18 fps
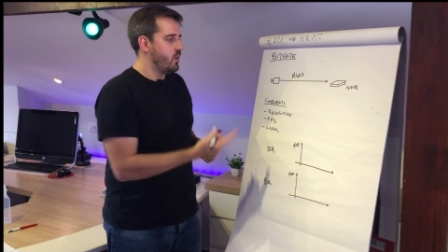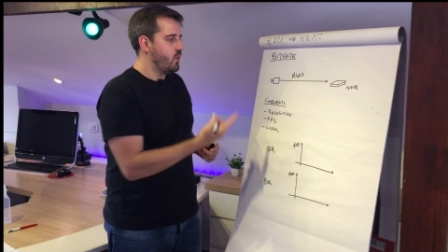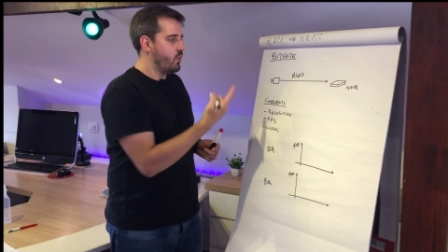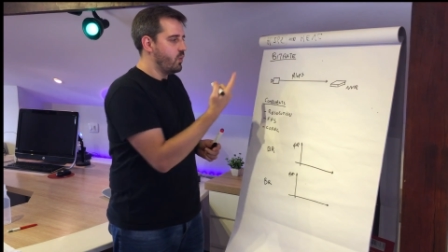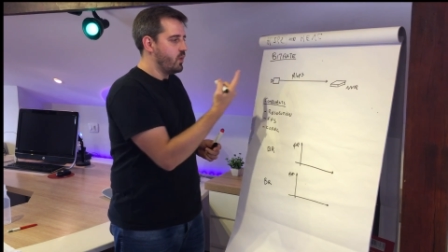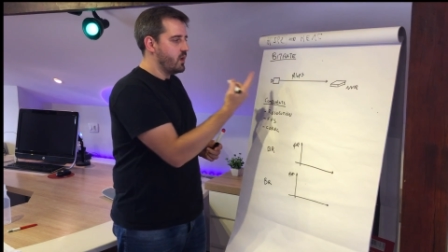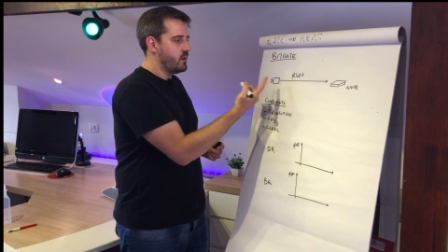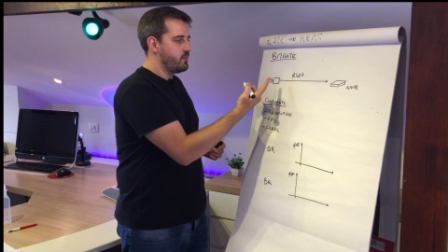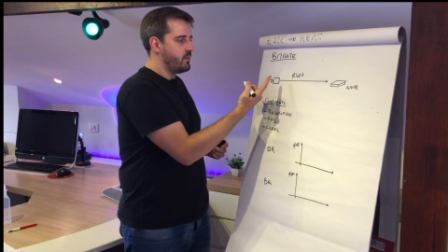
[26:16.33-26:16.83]

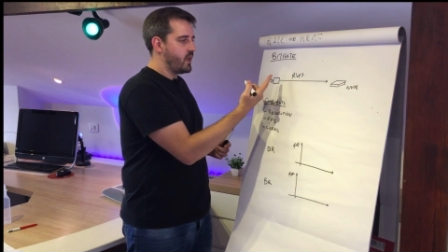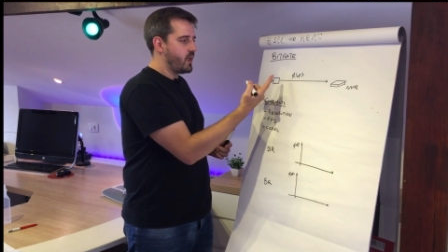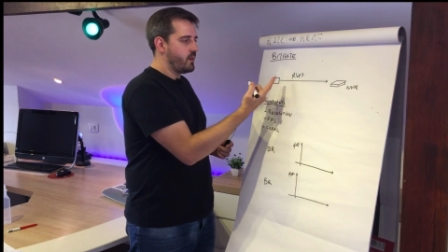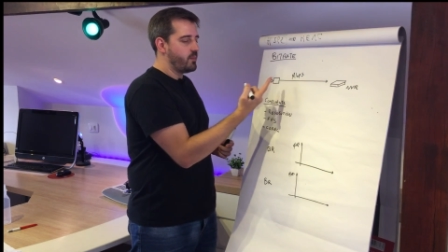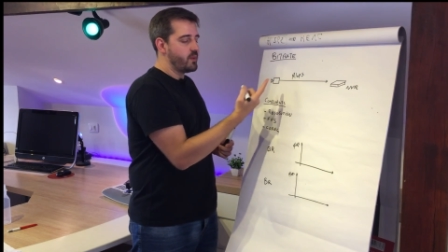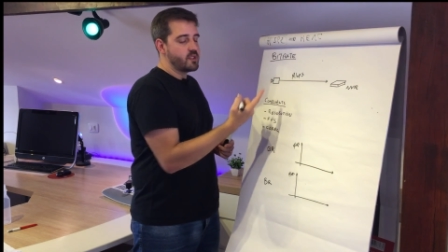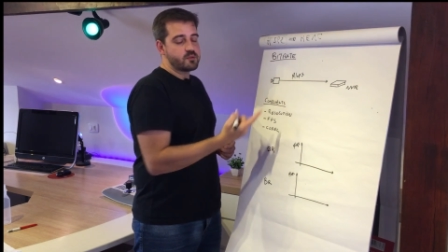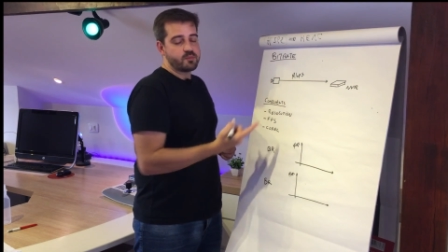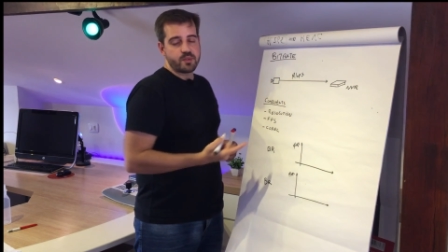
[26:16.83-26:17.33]
1
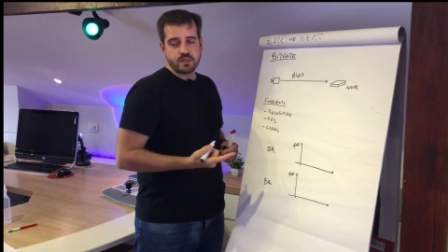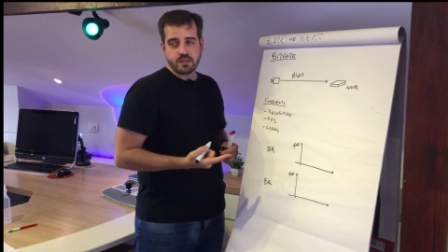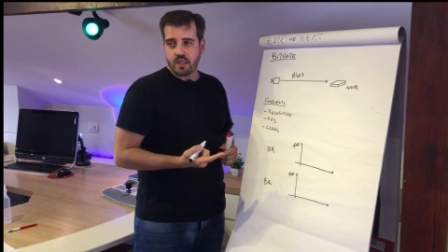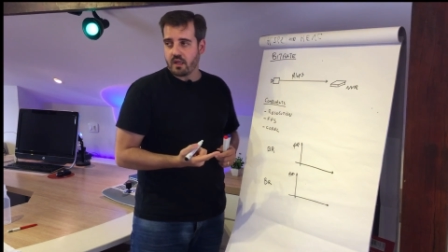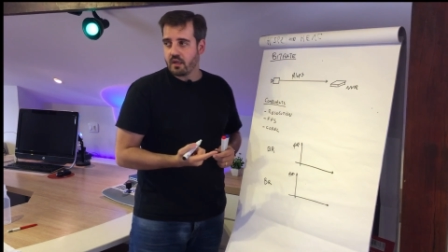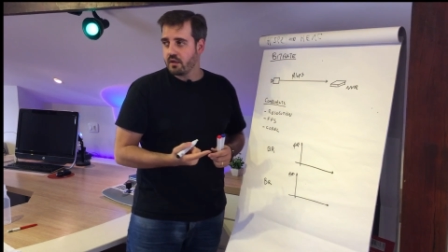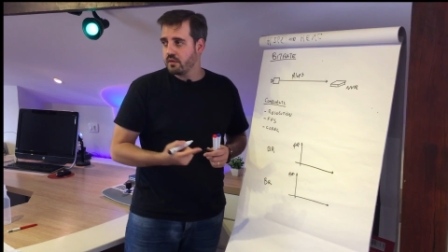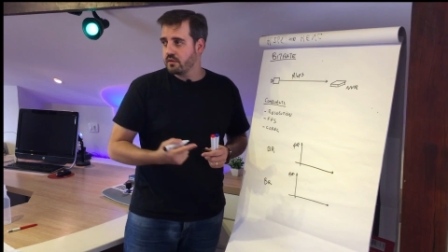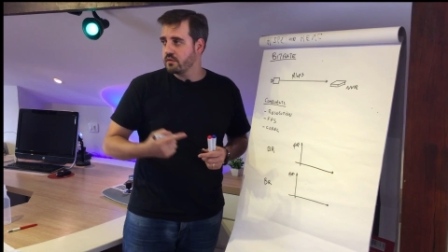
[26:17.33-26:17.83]
megabits per
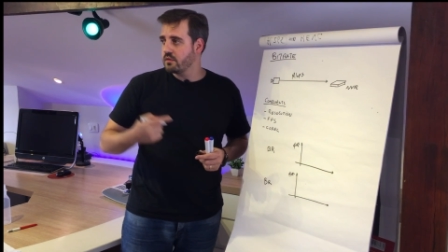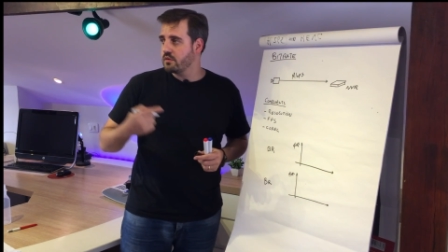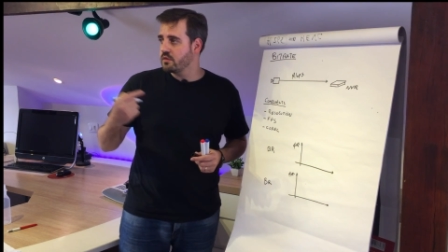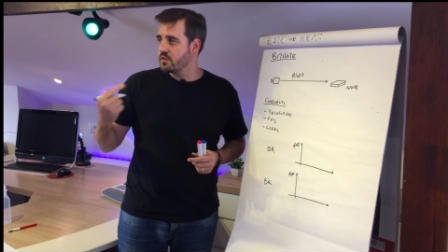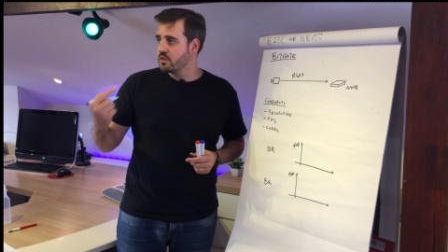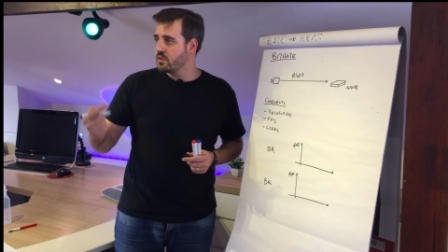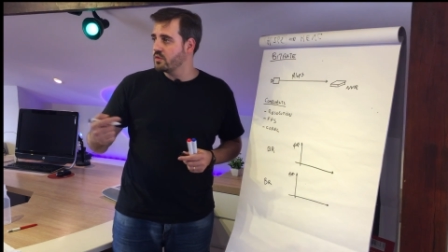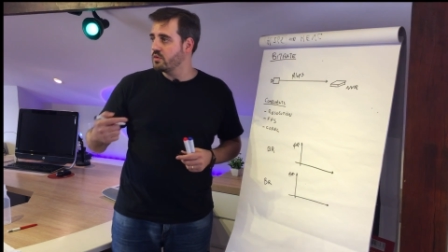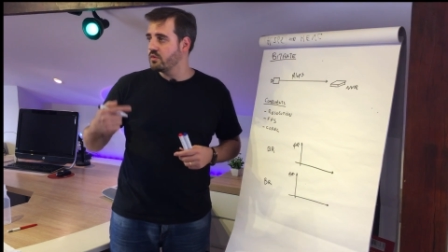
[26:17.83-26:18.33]
second,
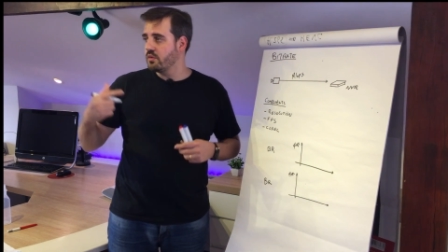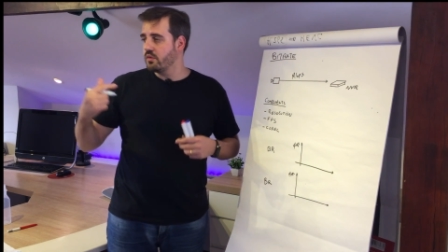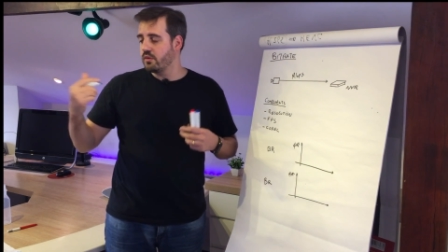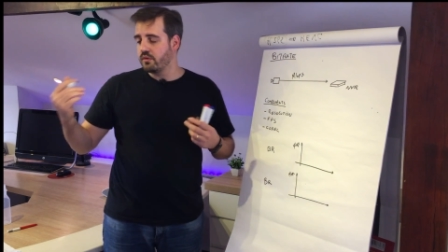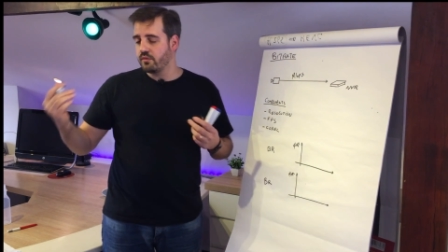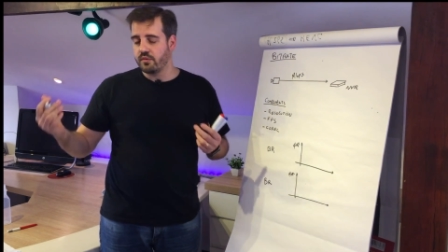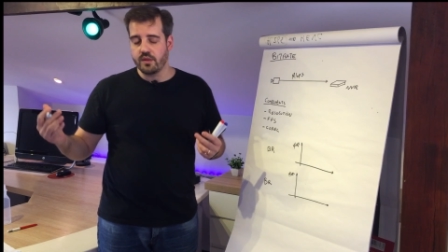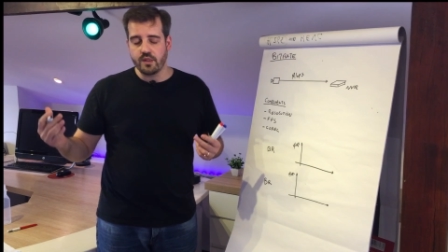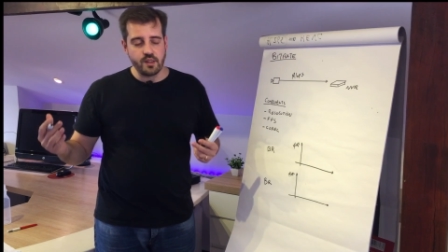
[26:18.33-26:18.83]
2,
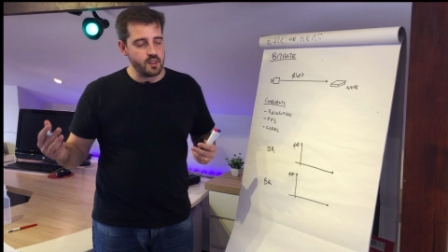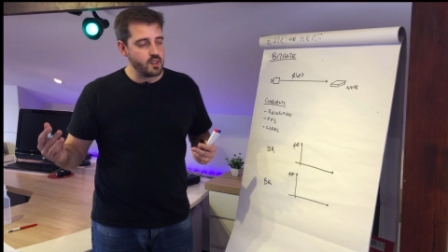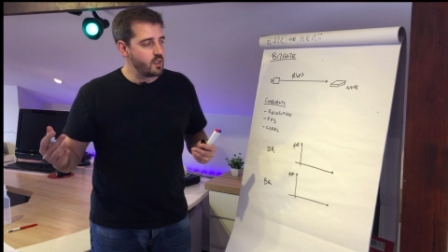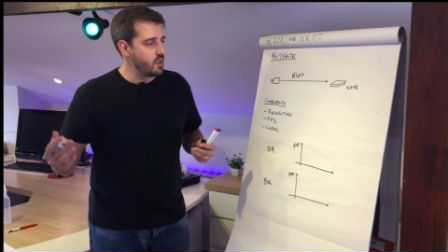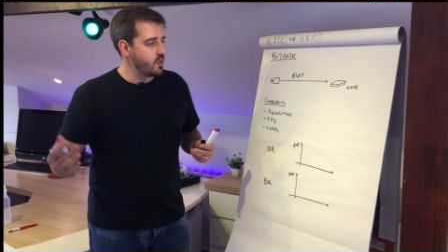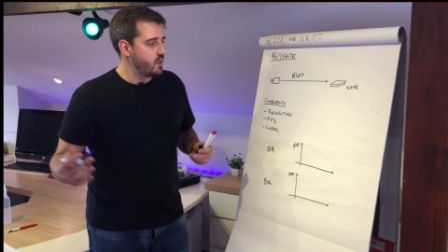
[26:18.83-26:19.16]
3.